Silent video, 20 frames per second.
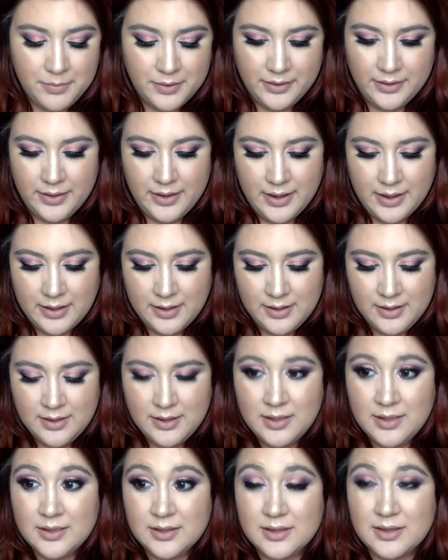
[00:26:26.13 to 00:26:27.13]
but like
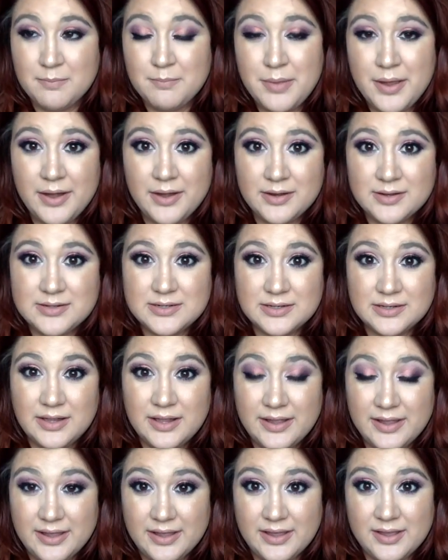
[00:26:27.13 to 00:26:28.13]
compared to
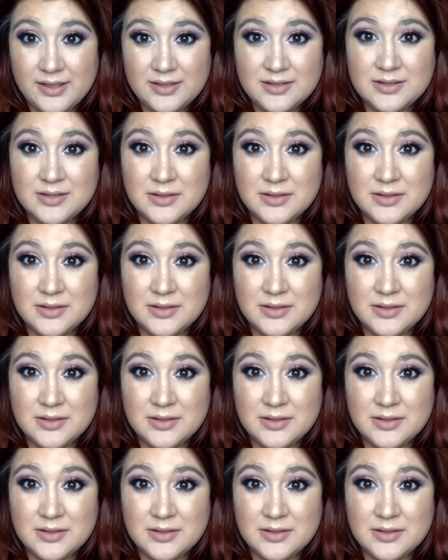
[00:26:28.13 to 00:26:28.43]
like